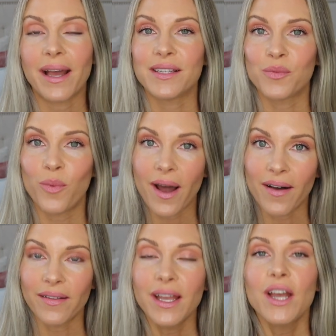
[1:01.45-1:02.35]
as
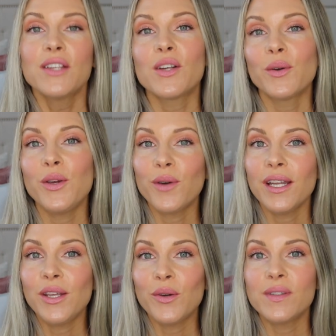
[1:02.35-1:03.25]
well. So you
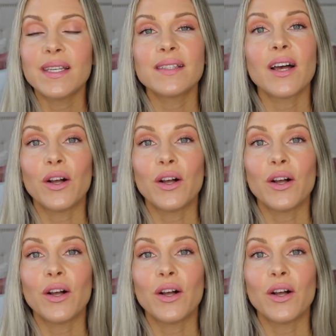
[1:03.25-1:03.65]
can use this